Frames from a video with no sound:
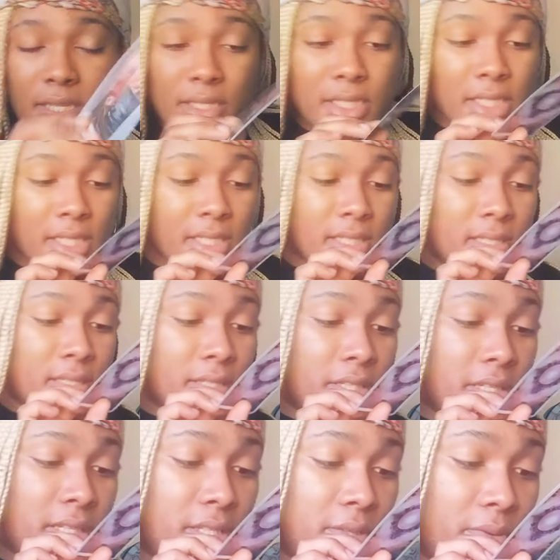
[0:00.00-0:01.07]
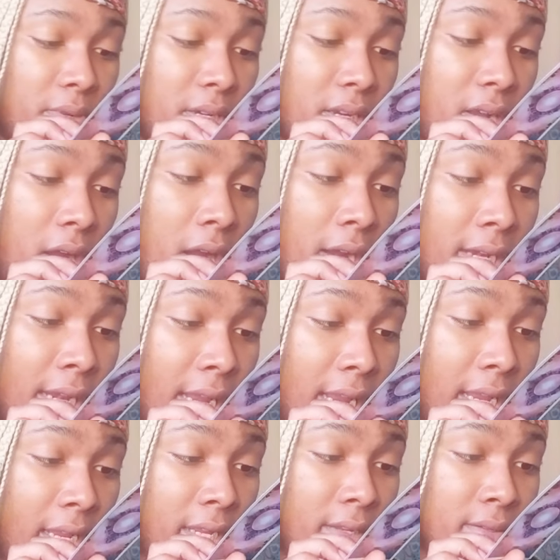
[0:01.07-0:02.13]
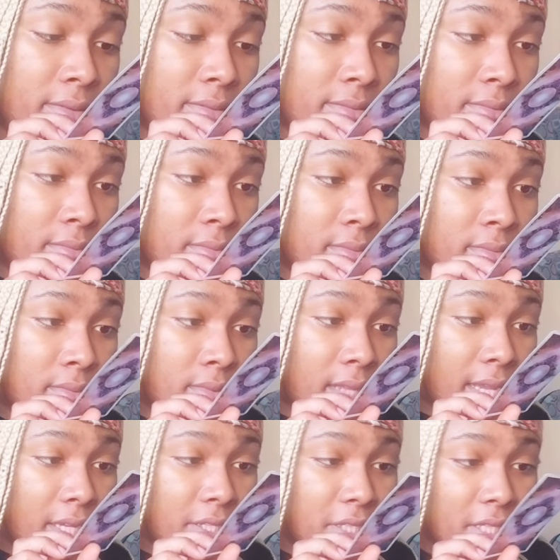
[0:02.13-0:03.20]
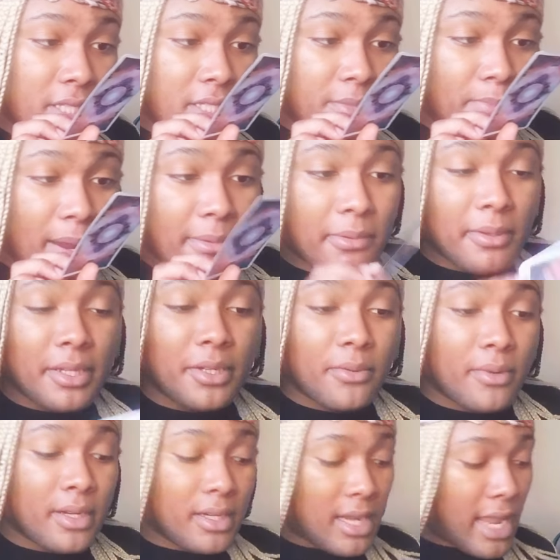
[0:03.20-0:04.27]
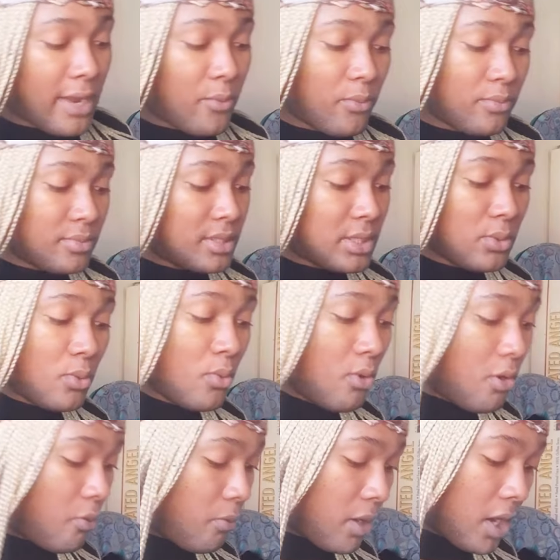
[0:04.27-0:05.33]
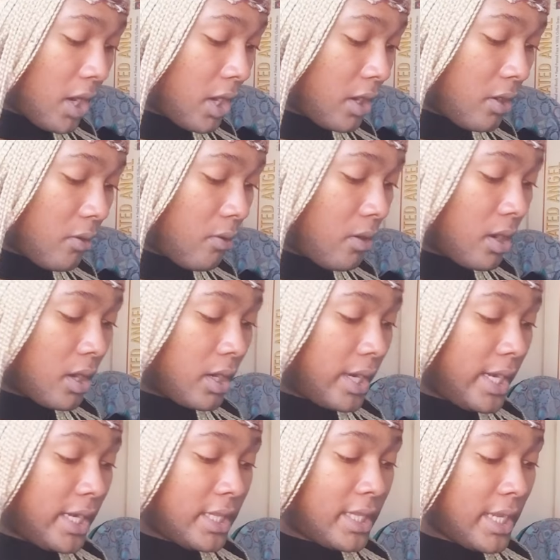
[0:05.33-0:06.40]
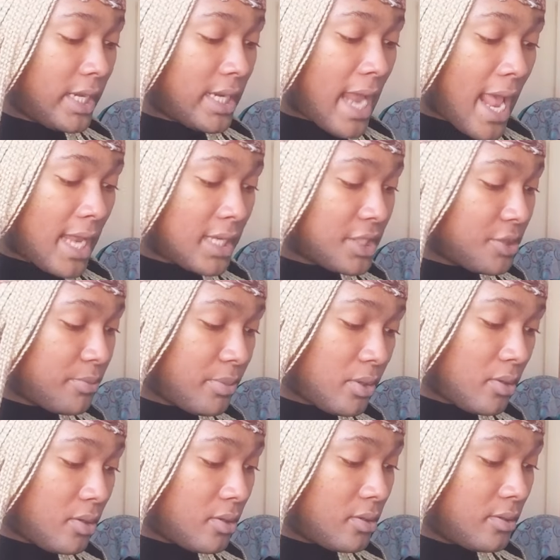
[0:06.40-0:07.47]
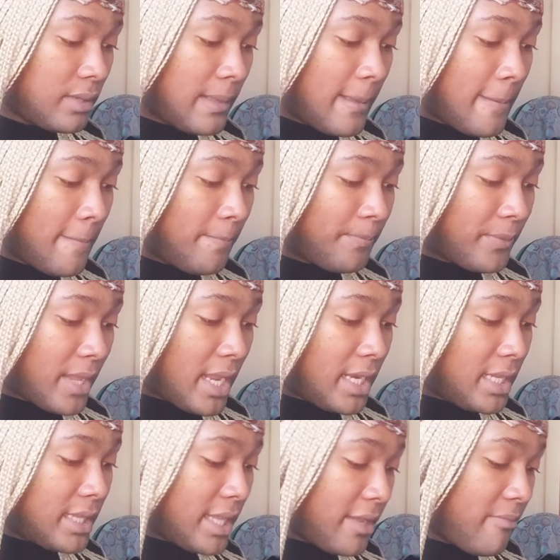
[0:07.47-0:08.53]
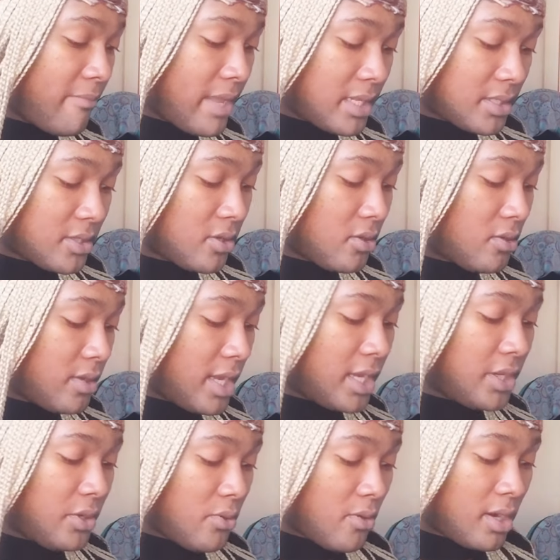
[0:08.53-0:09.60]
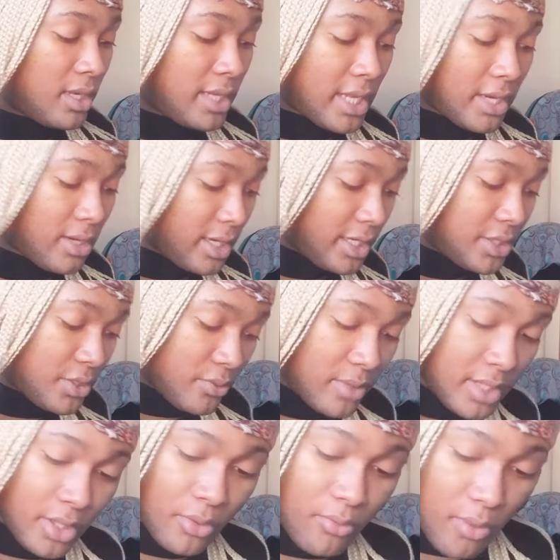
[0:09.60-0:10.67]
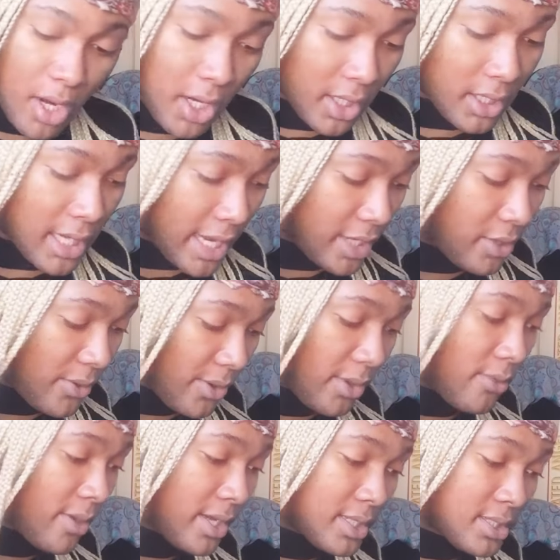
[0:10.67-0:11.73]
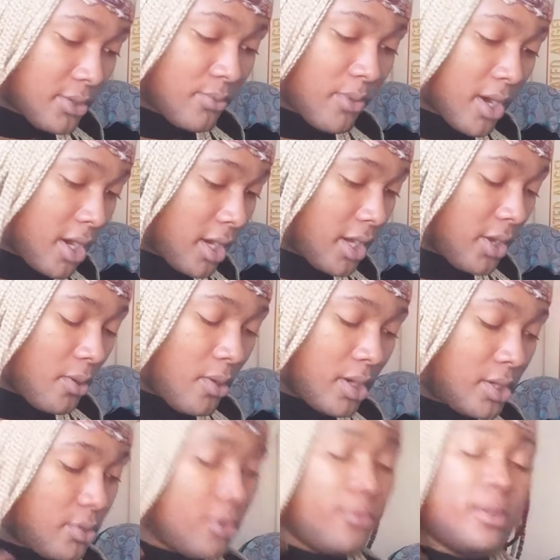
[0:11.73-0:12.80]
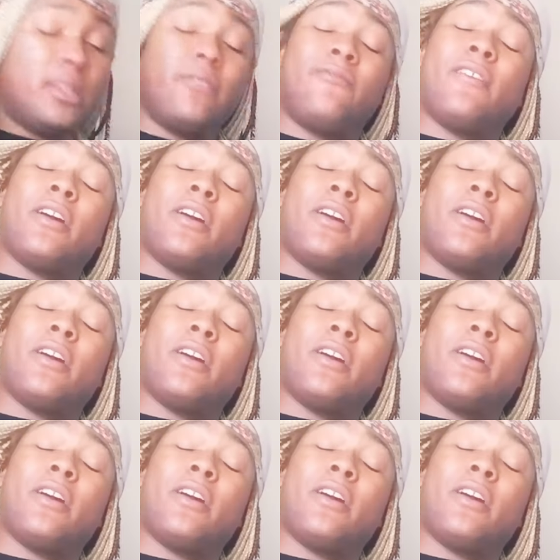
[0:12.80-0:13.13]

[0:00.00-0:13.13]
she's doing the gardening, like she's probably doing like schoolwork or anything knowledgeable, anything mental, and you're literally doing the work. Like you're going to work, you're doing what the